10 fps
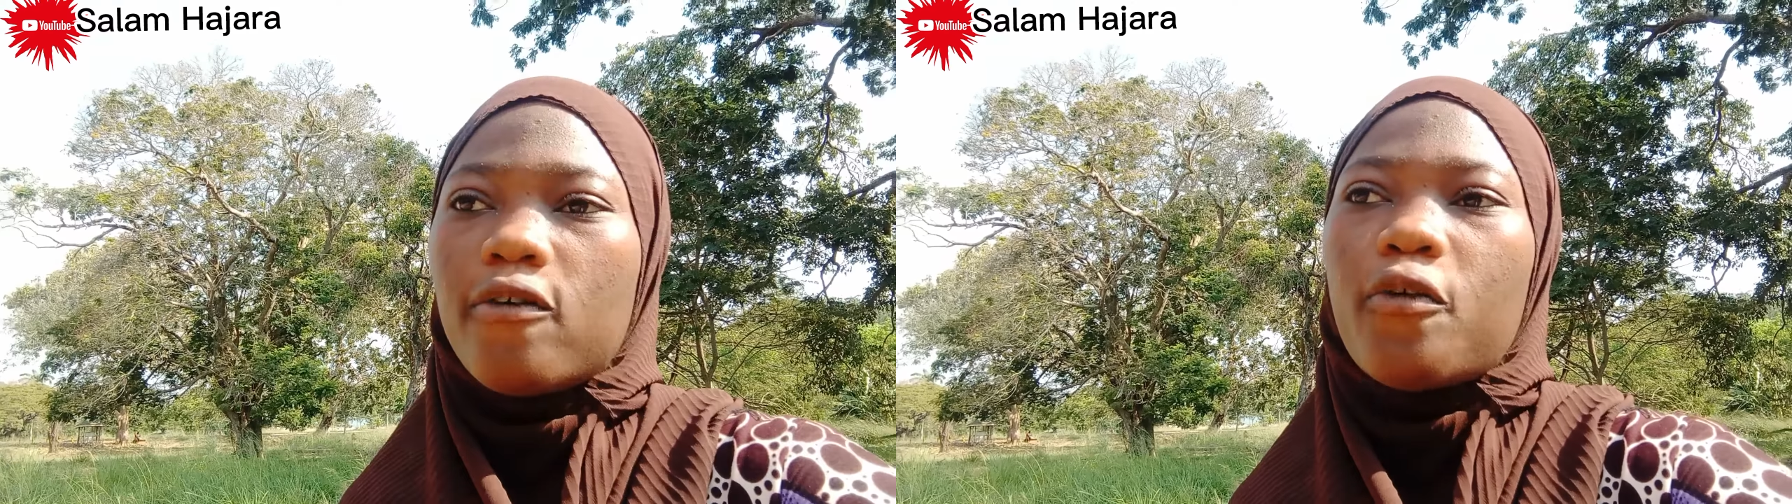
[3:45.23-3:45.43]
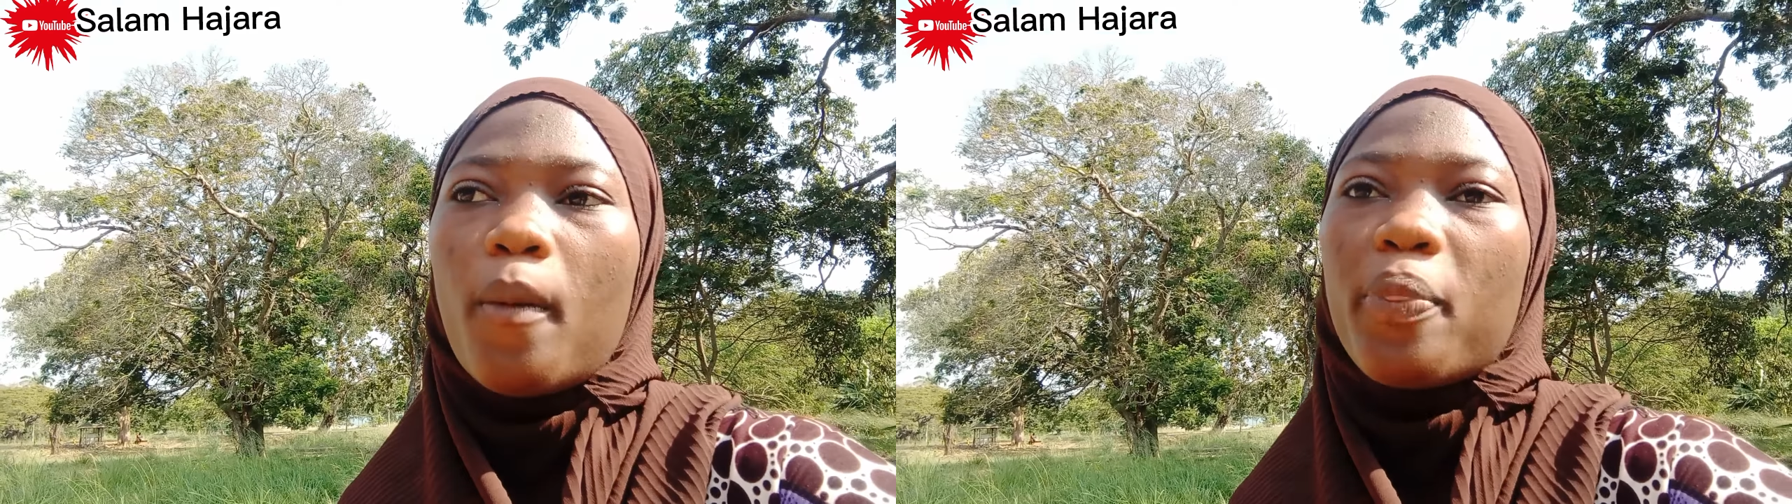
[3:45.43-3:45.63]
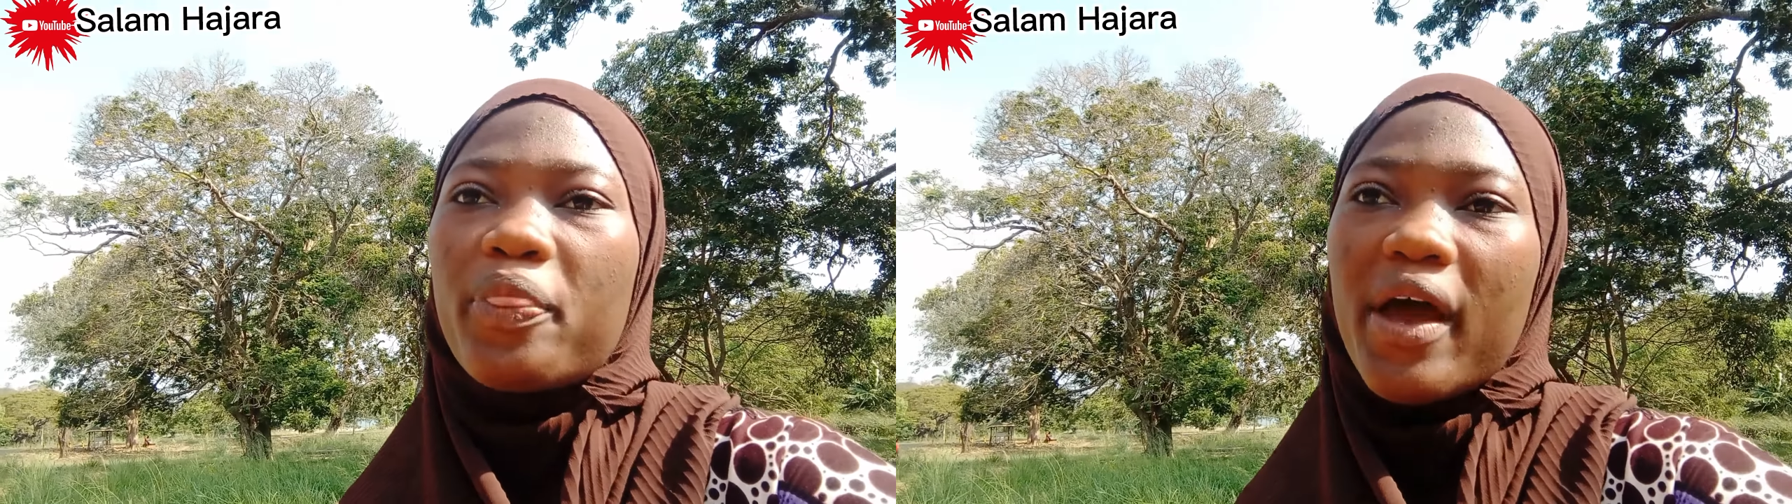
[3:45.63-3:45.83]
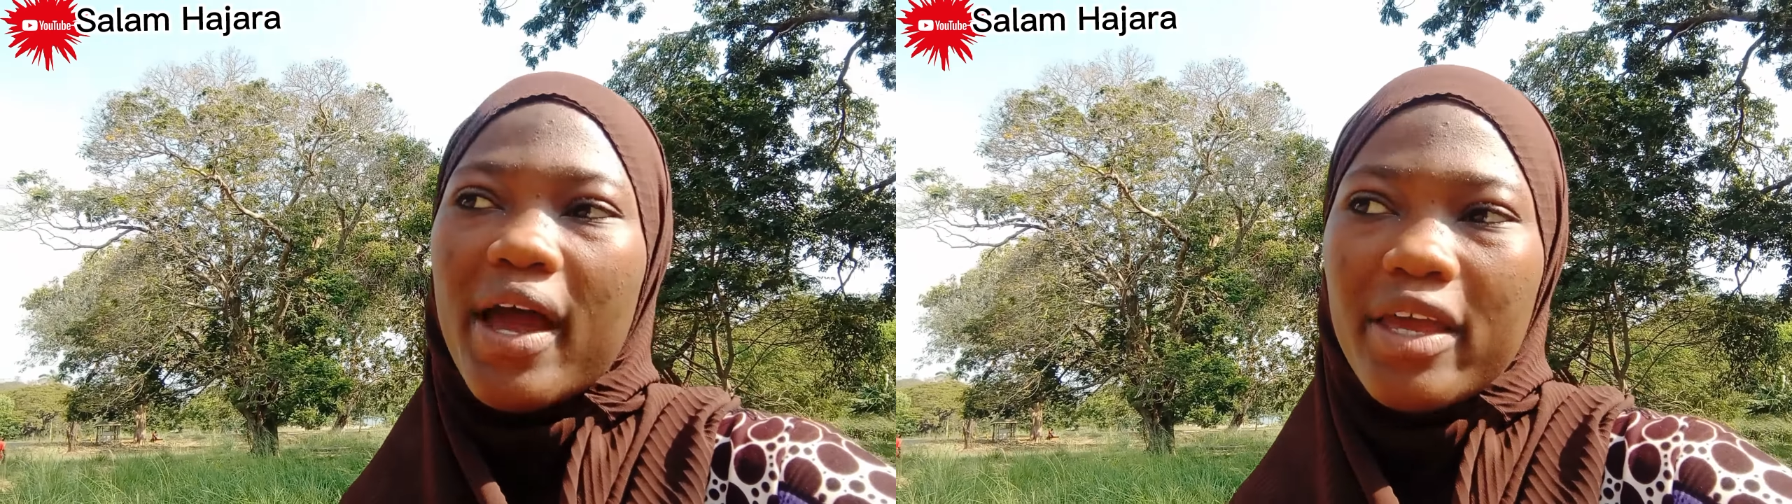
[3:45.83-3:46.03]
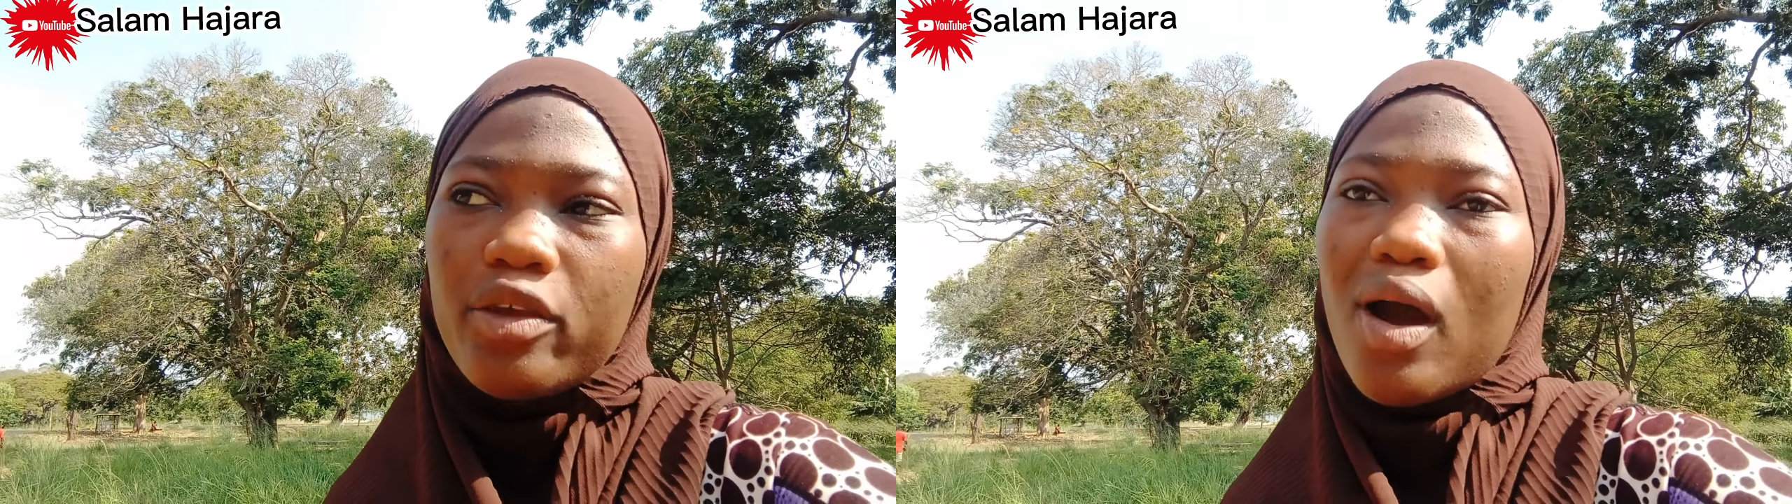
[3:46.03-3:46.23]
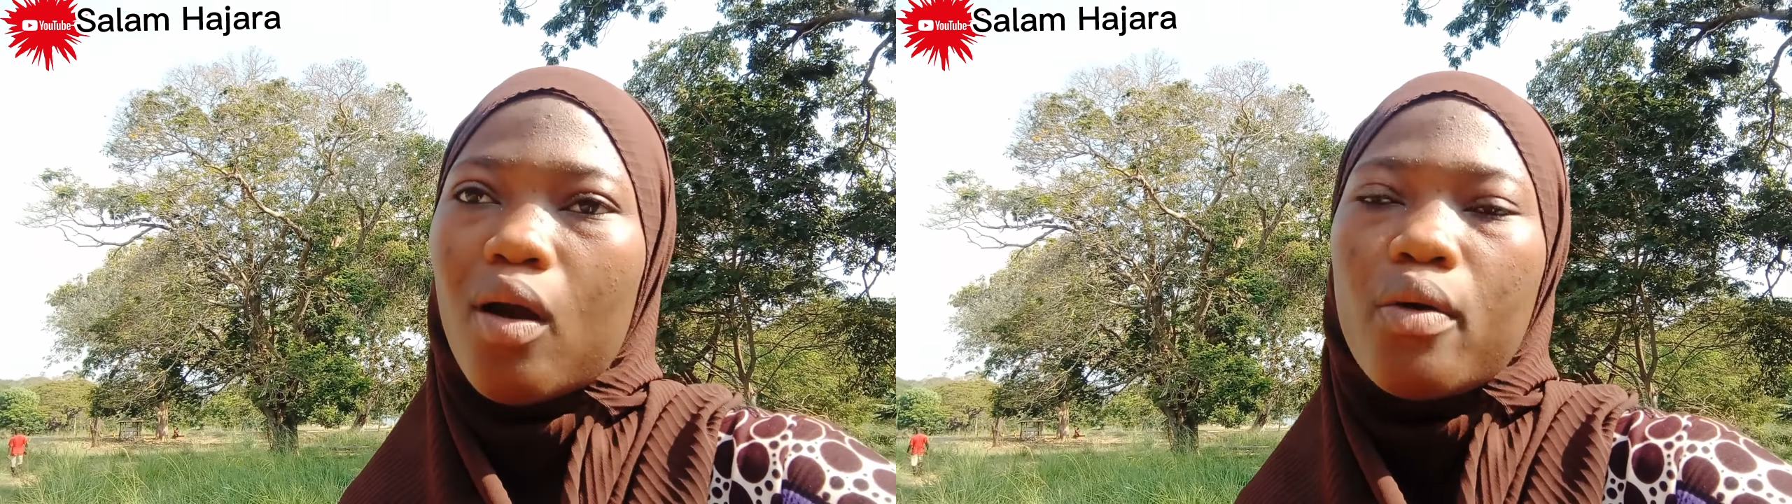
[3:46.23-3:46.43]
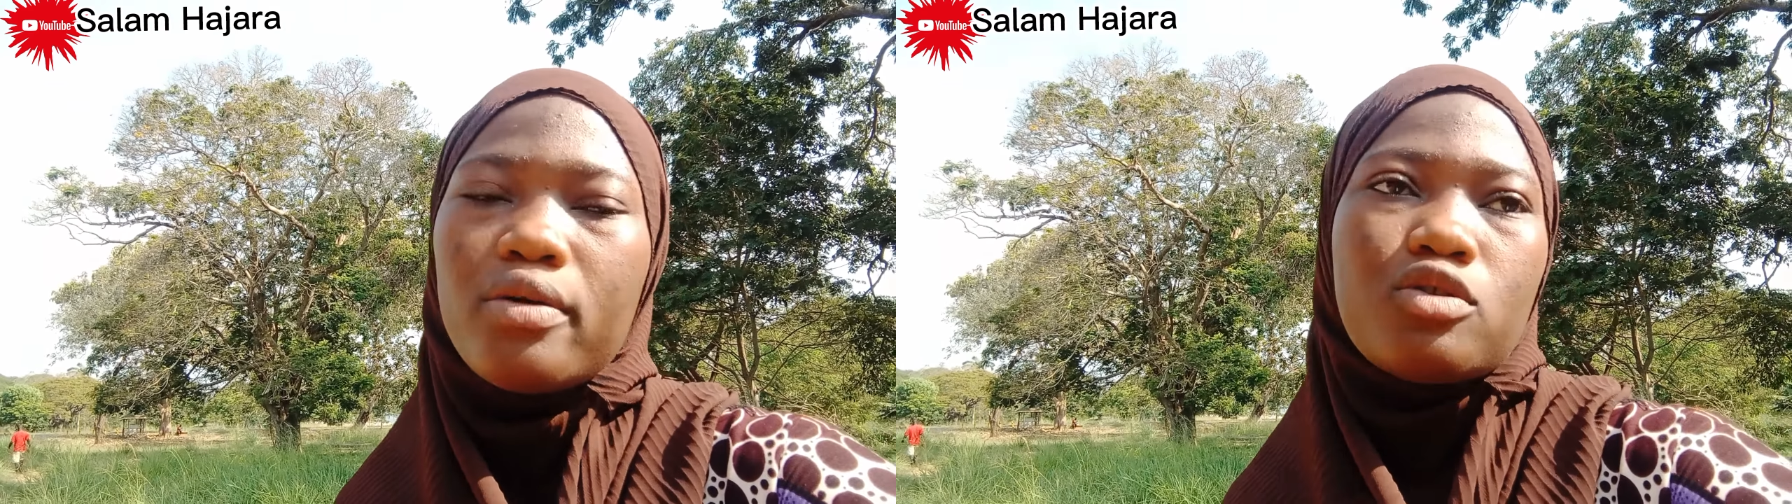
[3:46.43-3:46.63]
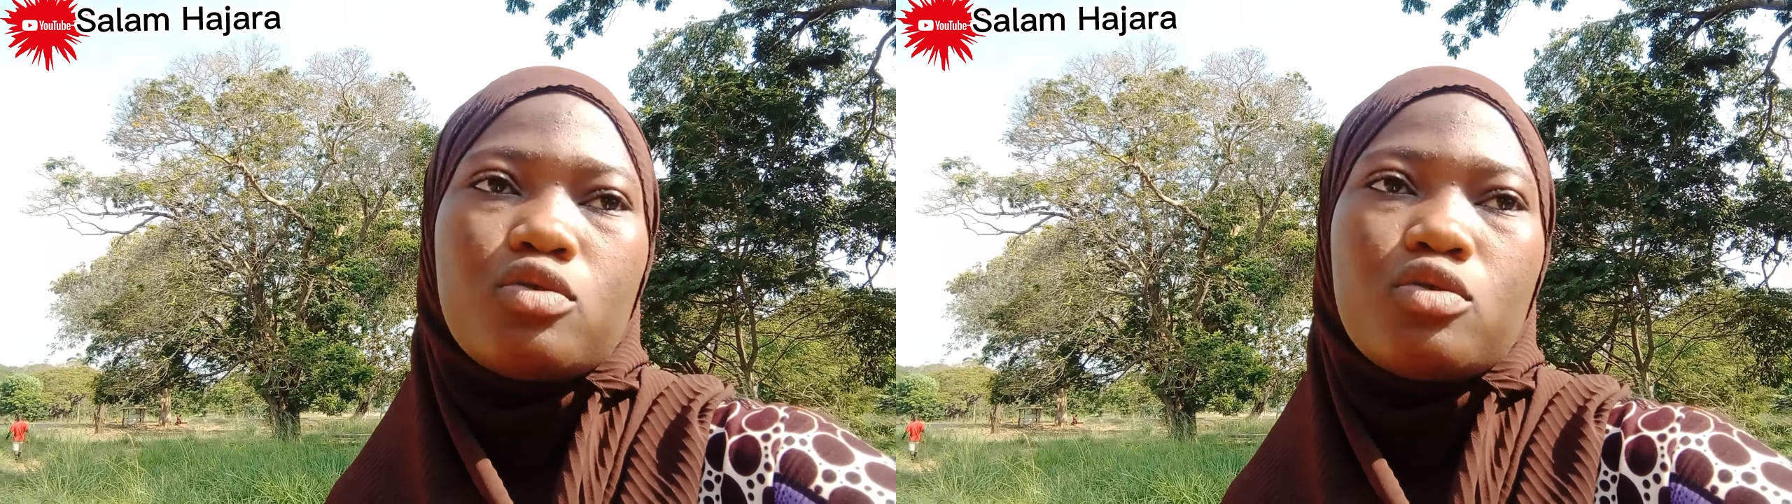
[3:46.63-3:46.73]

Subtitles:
From there you are going